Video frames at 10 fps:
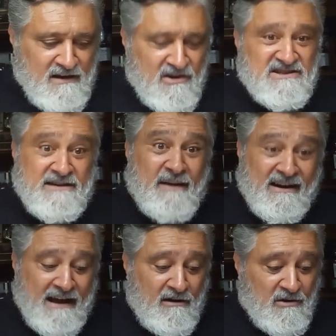because of the
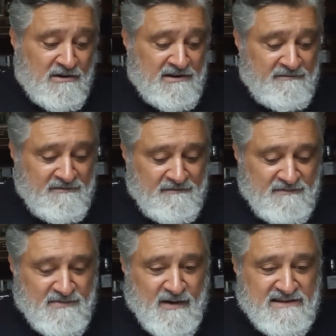amount of alcohol in them.
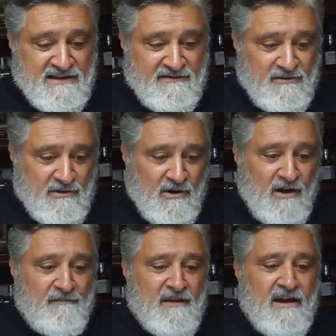I'm surprised they do it
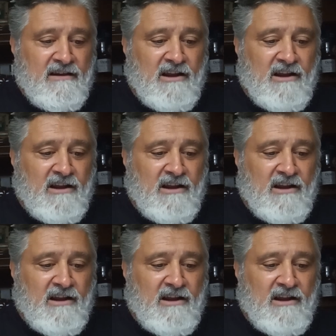all.